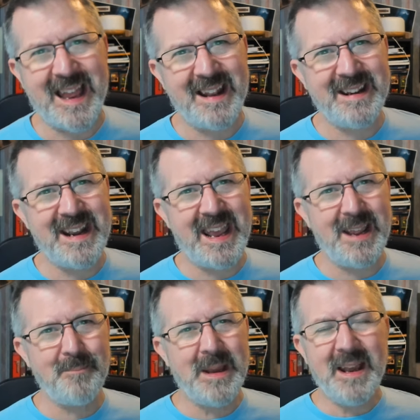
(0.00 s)
that
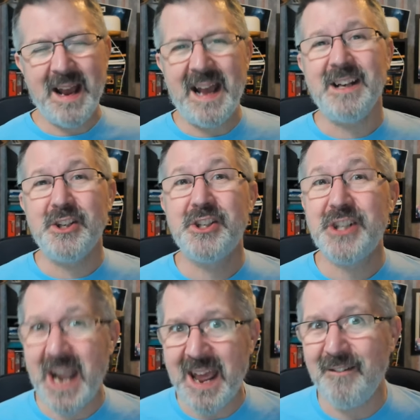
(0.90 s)
name and
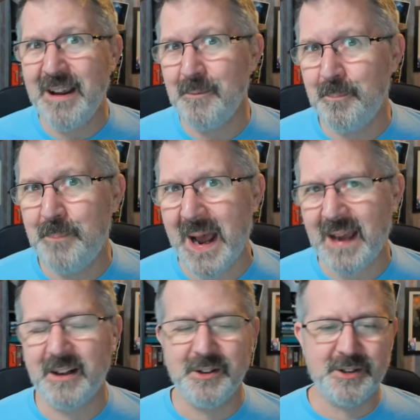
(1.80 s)
share it
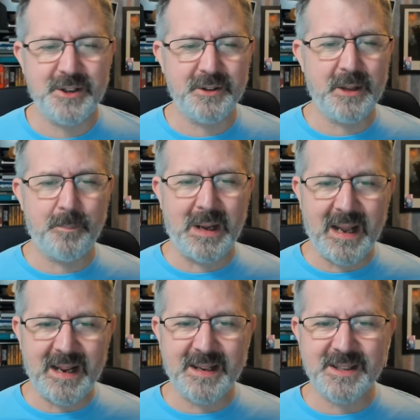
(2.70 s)
back to the
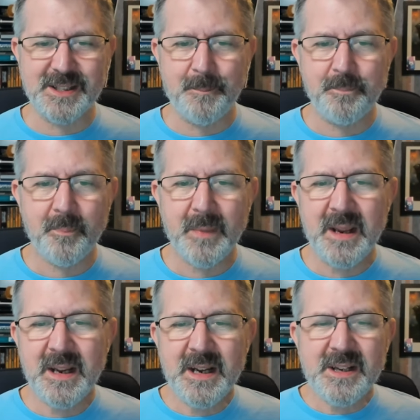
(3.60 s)
players.
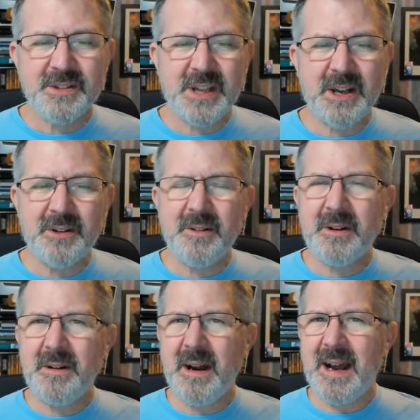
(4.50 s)
So
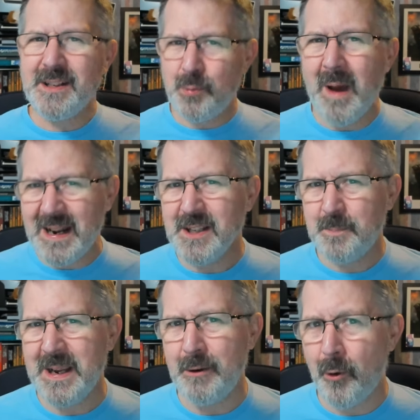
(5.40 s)
as well as
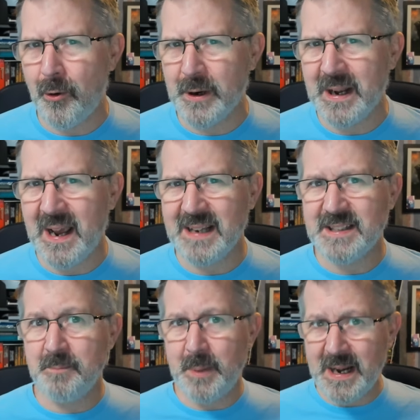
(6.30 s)
being
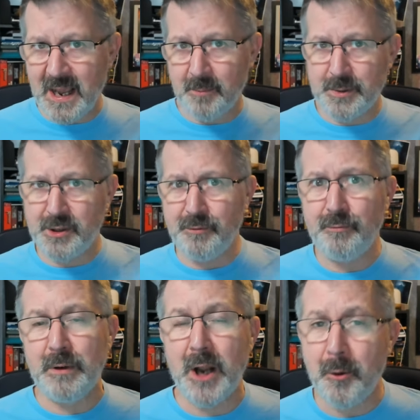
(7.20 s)
organized and being able
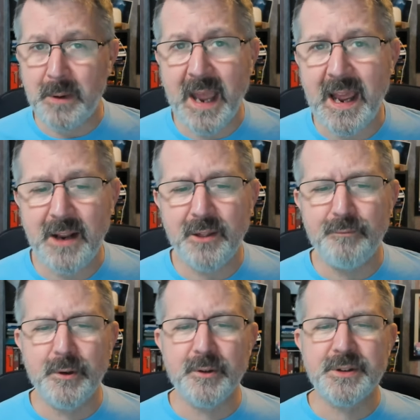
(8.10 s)
to locate the
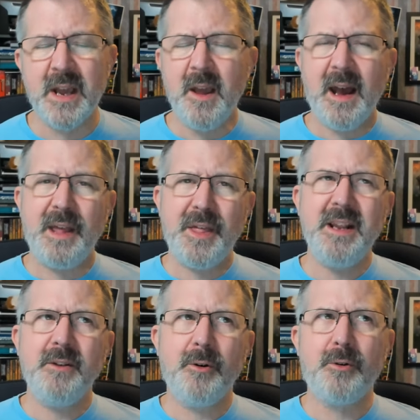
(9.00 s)
rules, I
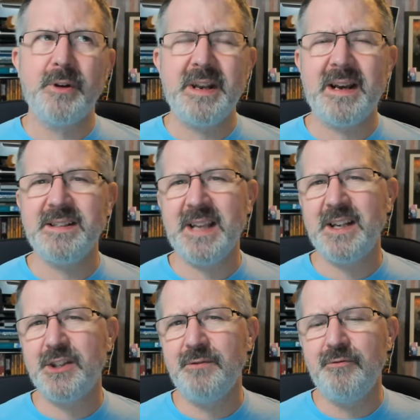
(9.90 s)
think
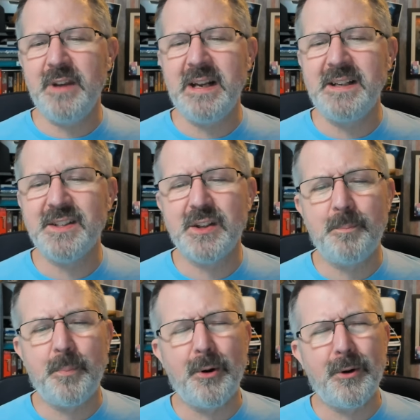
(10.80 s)
organization really
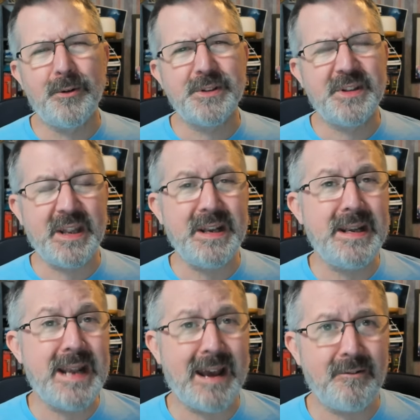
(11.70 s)
supports the
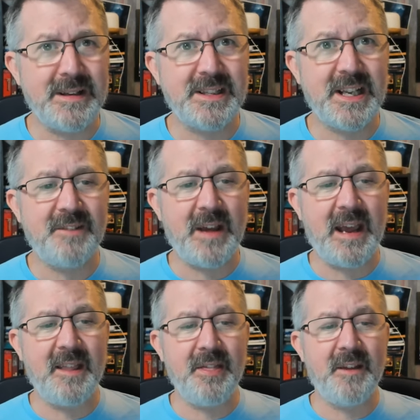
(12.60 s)
narrative
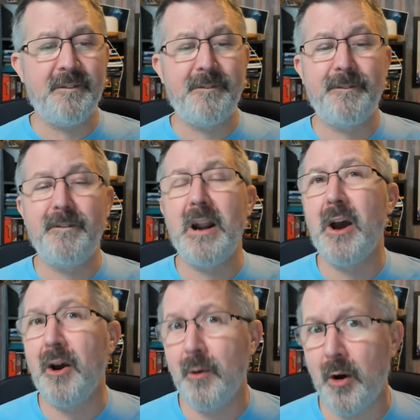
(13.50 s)
and the
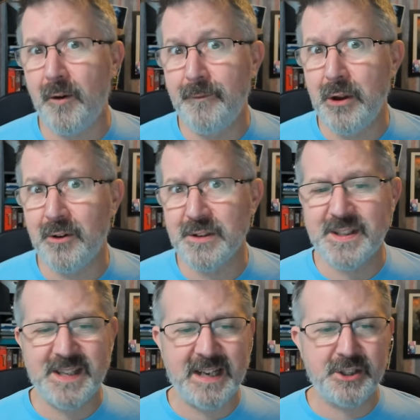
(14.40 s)
flow of your
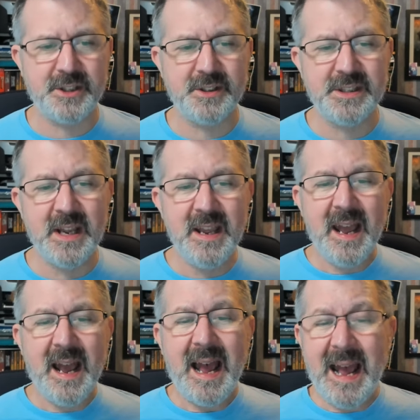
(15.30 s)
sessions
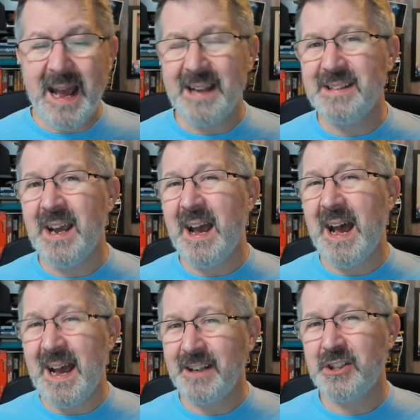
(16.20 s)
and
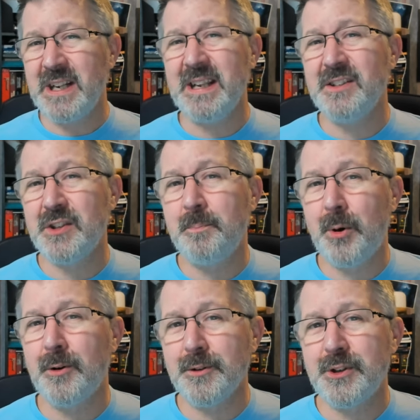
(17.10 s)
actually
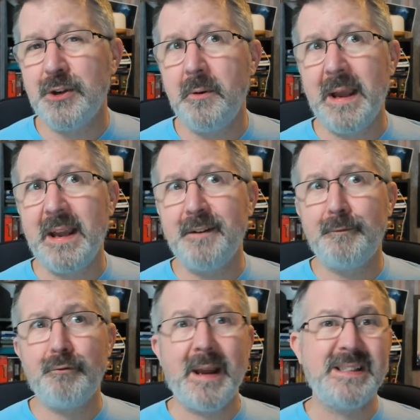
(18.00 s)
supports you in
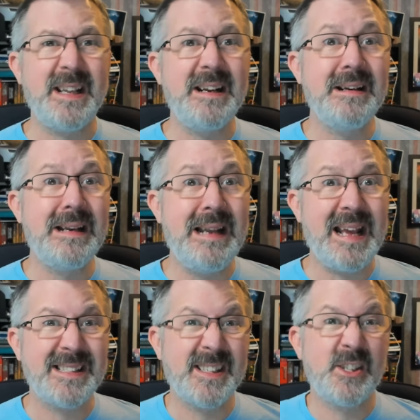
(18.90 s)
creating
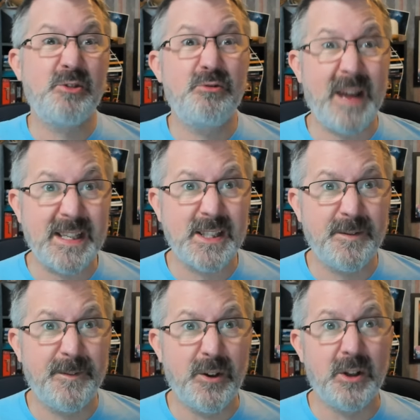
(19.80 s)
less
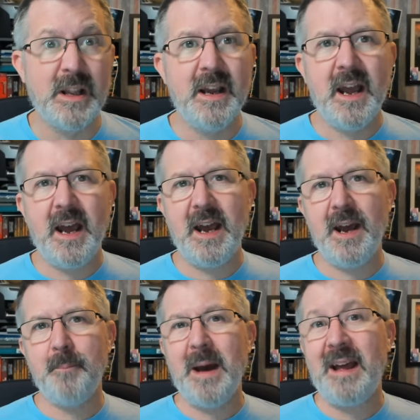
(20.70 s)
stressful
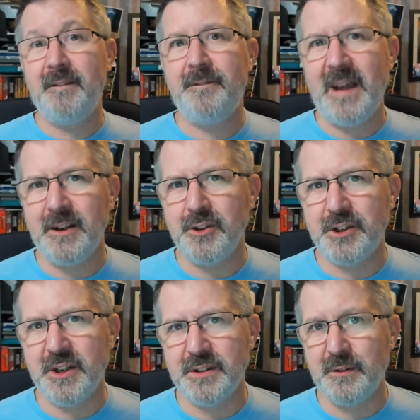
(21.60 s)
um,
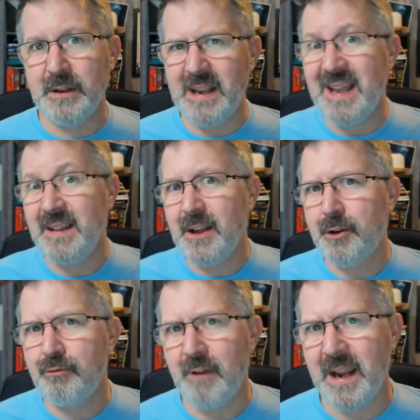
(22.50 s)
adventures in the
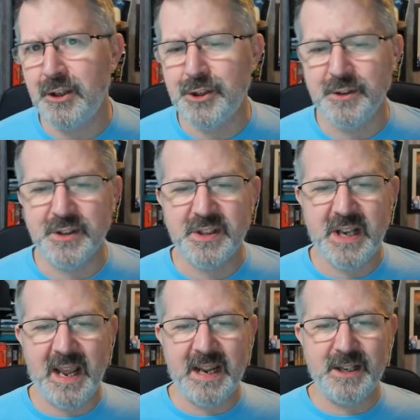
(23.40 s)
creation
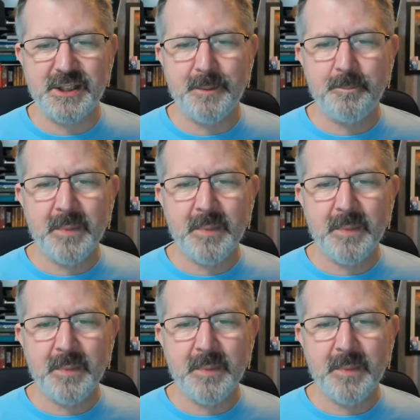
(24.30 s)
stage.